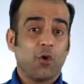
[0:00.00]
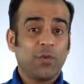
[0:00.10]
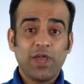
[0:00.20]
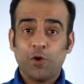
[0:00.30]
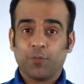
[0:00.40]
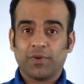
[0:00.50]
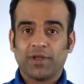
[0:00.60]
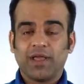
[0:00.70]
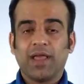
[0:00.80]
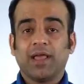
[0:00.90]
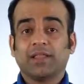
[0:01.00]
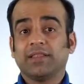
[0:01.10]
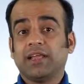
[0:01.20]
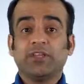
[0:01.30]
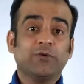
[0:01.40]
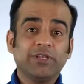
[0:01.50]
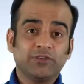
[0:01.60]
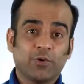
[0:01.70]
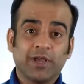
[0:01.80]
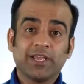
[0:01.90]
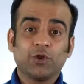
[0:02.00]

We hope that you enjoy